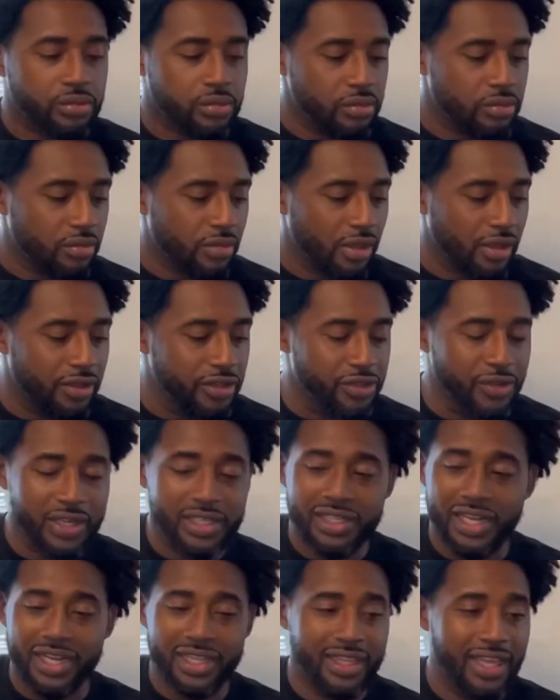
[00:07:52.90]
drinks like
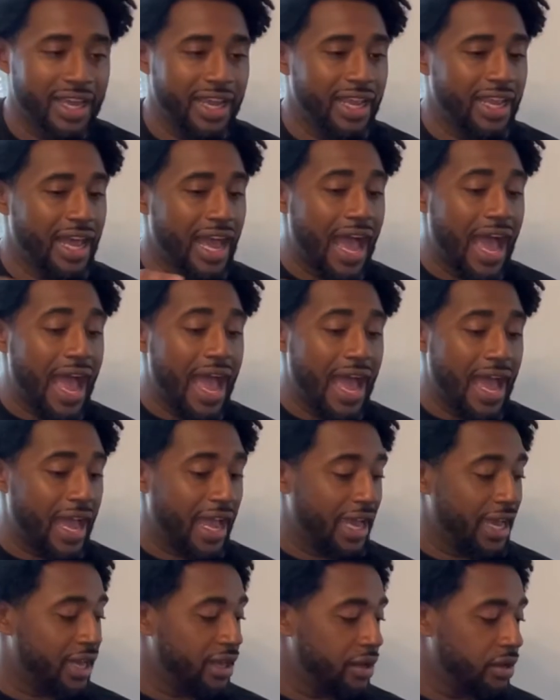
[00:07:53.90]
that. I
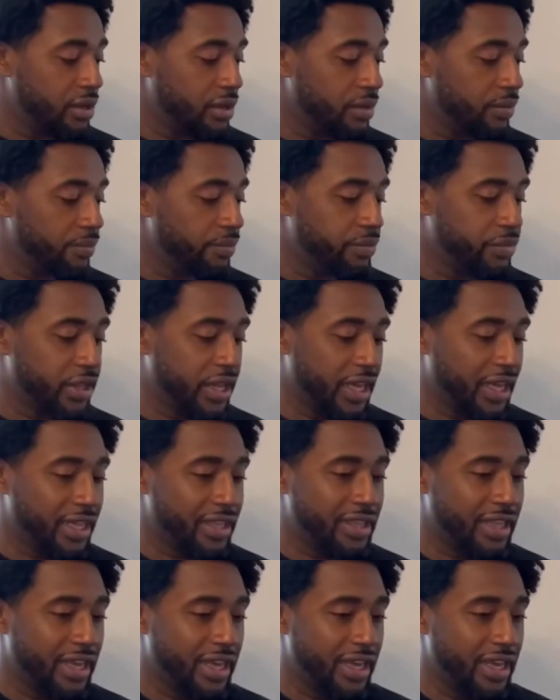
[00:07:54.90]
think
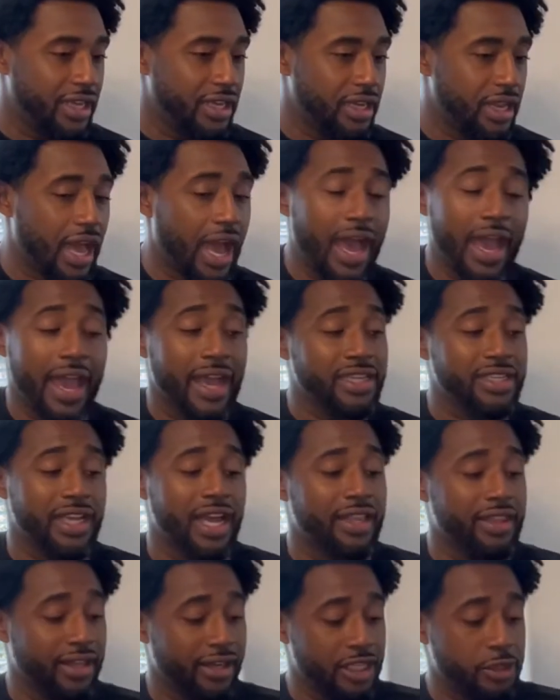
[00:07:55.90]
it's
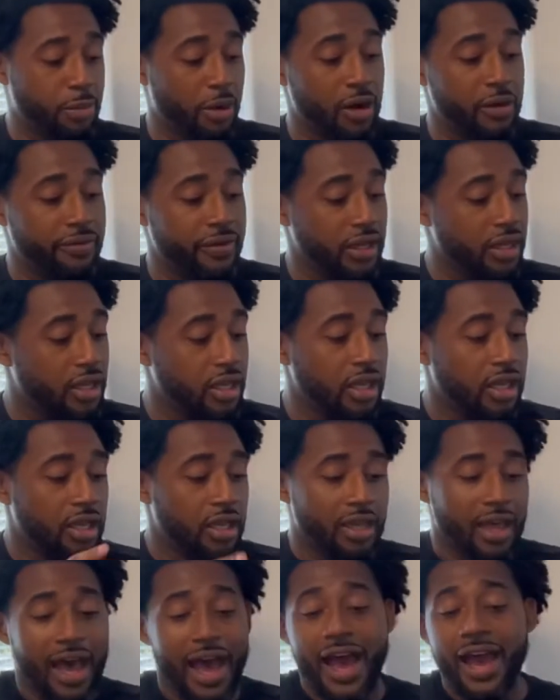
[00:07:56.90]
perfect.
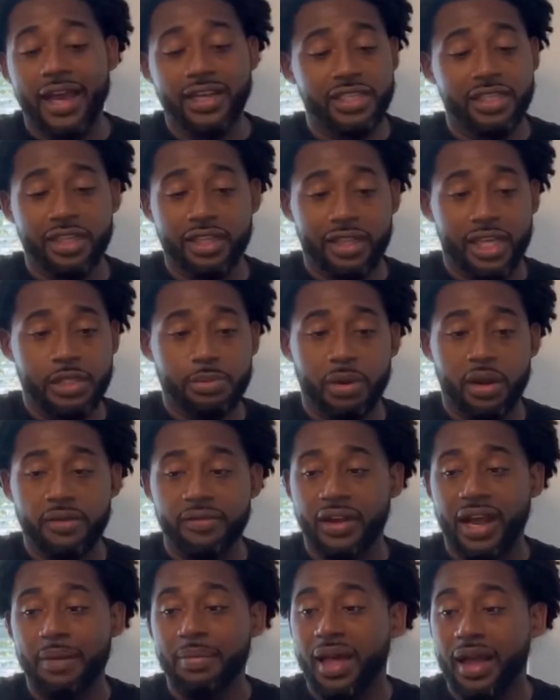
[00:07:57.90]
I actually think that's perfect. I'm
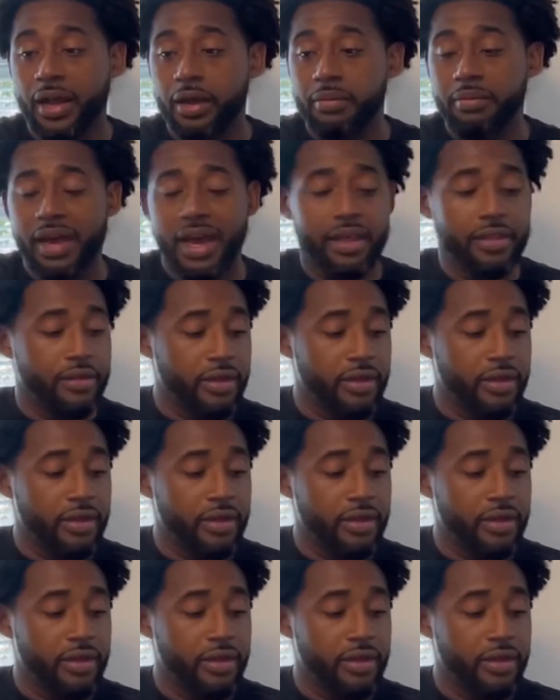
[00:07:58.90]
not gonna bother it.